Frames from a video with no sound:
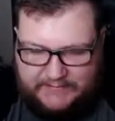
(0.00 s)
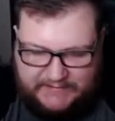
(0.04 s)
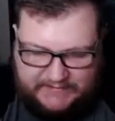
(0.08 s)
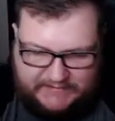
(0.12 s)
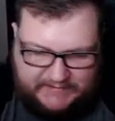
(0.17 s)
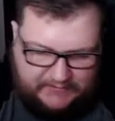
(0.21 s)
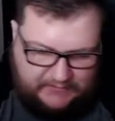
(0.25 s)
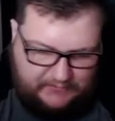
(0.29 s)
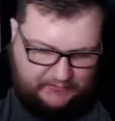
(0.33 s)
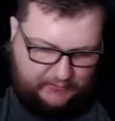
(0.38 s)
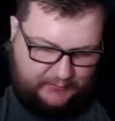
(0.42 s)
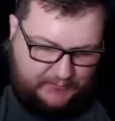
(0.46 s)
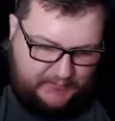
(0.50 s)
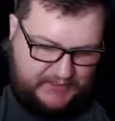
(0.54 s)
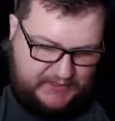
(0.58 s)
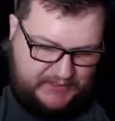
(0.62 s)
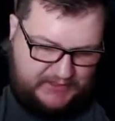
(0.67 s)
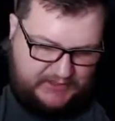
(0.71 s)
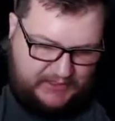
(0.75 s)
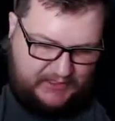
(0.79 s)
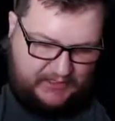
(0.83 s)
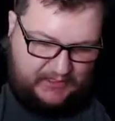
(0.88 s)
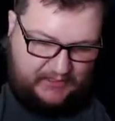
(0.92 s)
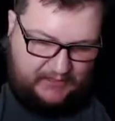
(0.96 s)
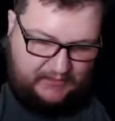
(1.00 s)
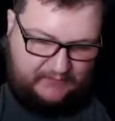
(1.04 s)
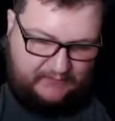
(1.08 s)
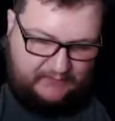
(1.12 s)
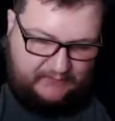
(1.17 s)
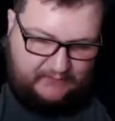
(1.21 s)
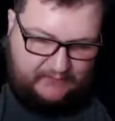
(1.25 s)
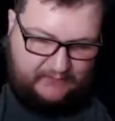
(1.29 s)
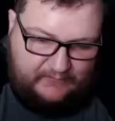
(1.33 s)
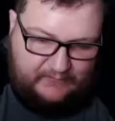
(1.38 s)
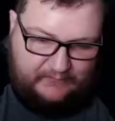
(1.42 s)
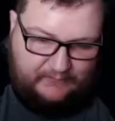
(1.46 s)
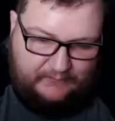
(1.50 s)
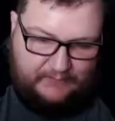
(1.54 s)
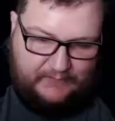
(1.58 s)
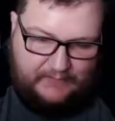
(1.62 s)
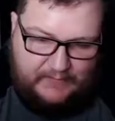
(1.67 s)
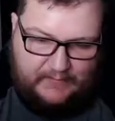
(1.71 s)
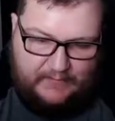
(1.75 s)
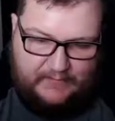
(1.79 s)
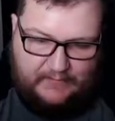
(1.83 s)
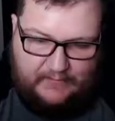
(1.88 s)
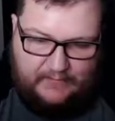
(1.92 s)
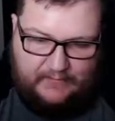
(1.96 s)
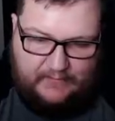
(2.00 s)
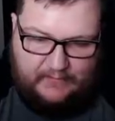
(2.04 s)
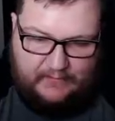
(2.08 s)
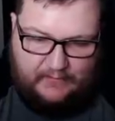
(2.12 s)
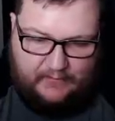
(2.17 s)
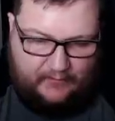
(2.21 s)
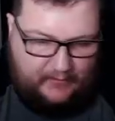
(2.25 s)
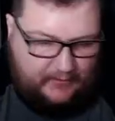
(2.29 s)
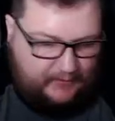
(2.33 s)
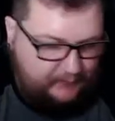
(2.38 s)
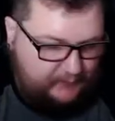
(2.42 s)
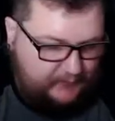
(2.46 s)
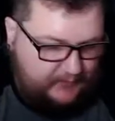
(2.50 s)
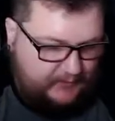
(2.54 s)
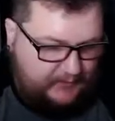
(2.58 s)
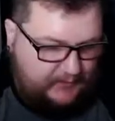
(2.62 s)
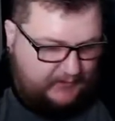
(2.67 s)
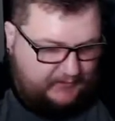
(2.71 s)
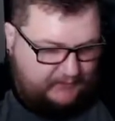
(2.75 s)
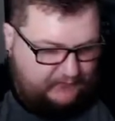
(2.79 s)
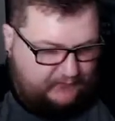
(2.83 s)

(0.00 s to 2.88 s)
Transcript: Just a little bit shocked. All right, we